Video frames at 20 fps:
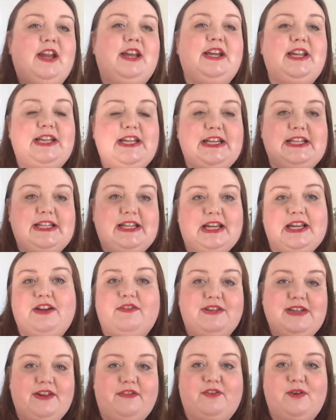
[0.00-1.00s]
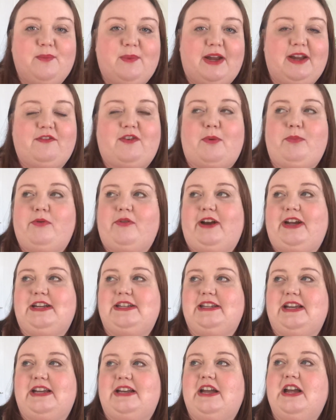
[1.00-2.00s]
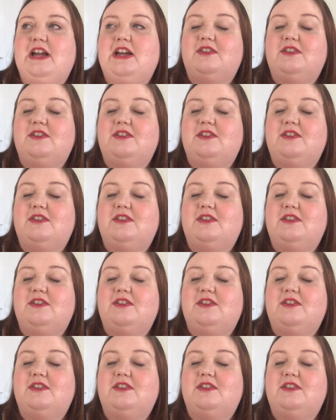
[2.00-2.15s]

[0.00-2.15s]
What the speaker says: you need to think of a different way of operating.